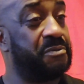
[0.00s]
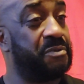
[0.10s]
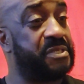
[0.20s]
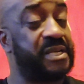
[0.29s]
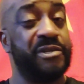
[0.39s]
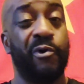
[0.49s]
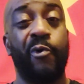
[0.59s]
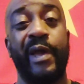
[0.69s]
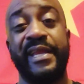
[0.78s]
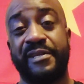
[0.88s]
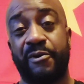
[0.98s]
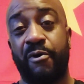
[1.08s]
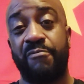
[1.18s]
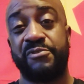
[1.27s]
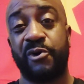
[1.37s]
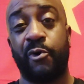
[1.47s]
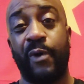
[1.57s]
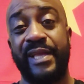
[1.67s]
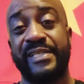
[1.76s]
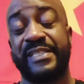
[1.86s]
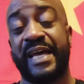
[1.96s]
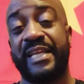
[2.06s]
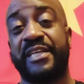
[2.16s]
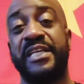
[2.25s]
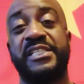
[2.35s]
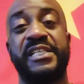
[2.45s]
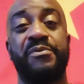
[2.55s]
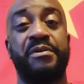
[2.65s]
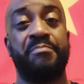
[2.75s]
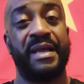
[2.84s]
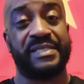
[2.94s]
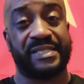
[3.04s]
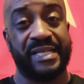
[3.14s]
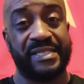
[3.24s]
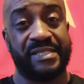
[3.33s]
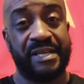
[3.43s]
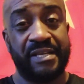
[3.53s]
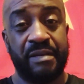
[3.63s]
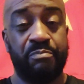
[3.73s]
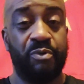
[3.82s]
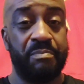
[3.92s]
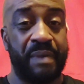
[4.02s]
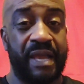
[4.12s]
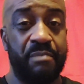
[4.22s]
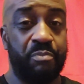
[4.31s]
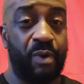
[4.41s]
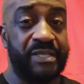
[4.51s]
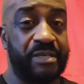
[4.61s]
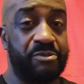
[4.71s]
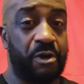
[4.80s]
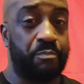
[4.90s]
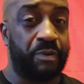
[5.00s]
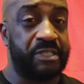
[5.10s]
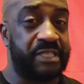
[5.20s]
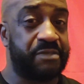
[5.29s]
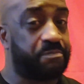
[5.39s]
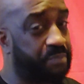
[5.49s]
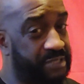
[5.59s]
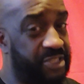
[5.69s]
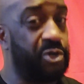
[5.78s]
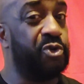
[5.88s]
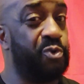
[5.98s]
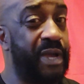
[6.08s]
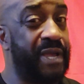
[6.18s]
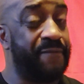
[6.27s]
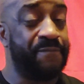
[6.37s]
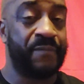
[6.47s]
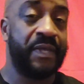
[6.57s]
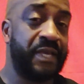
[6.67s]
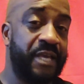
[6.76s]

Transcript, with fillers: what's it, the Hoyt, Officer Hoyt inside the kitchen there with the Mexicans, the Booty Bandit boys, they was going to push his, push his doodoo in.